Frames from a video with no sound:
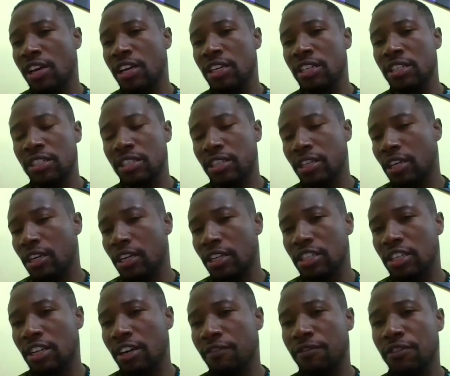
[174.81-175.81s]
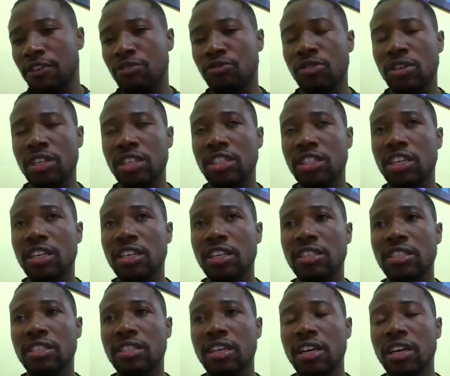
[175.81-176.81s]
and international
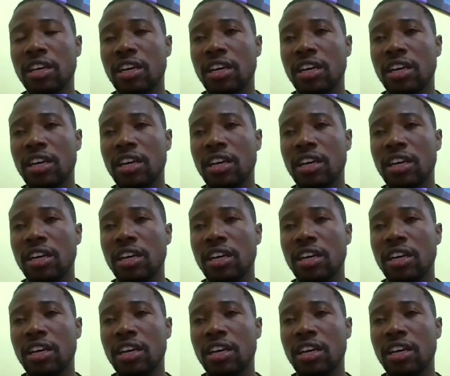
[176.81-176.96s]
federations,